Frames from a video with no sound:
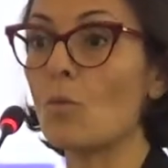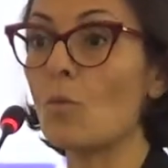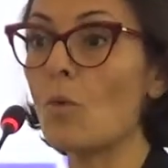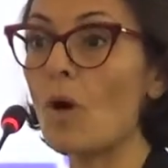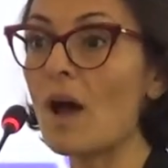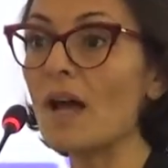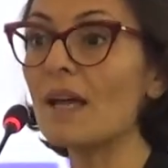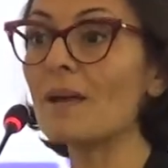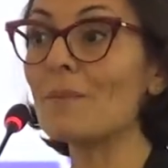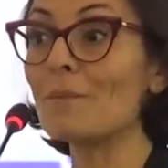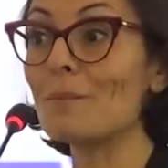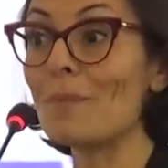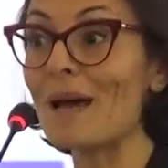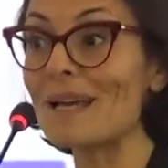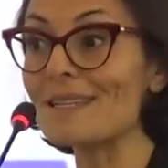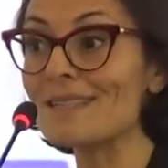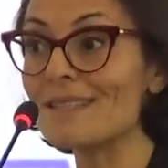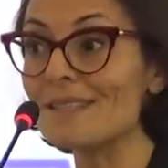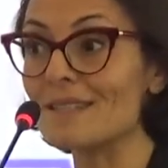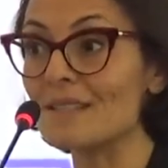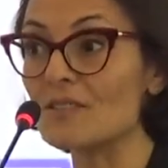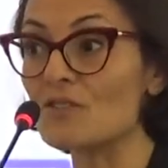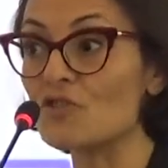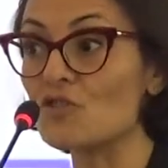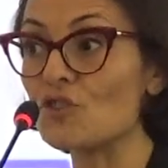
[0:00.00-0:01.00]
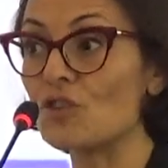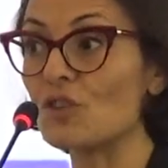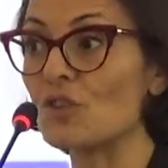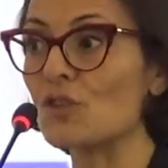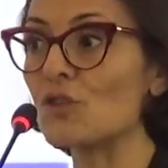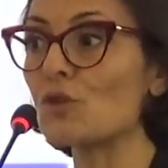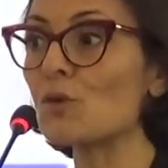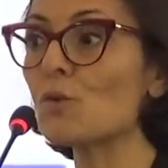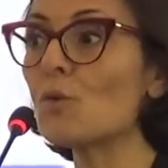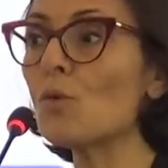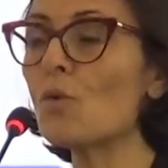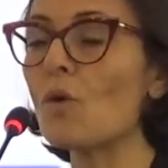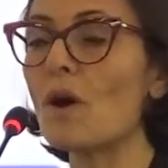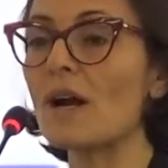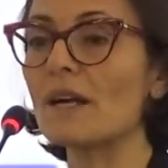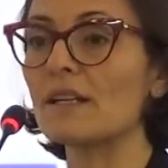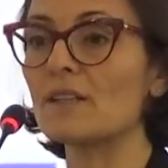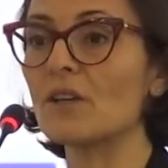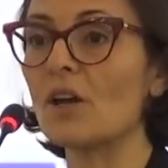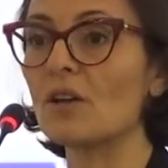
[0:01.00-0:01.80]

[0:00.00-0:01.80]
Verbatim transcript: why passengers who are